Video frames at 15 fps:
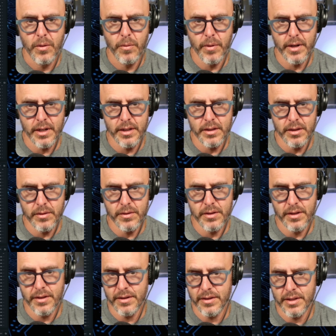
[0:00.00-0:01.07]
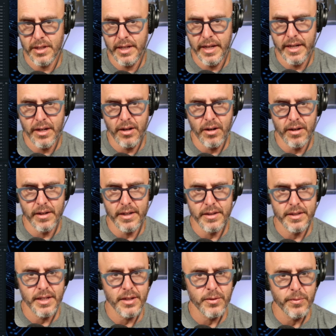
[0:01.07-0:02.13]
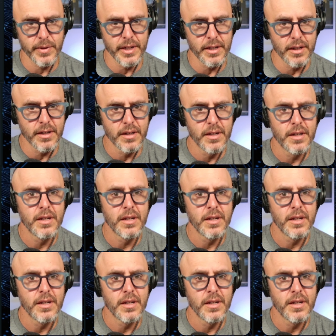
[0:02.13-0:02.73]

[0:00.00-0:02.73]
we're going to do. So there's an RSS reader.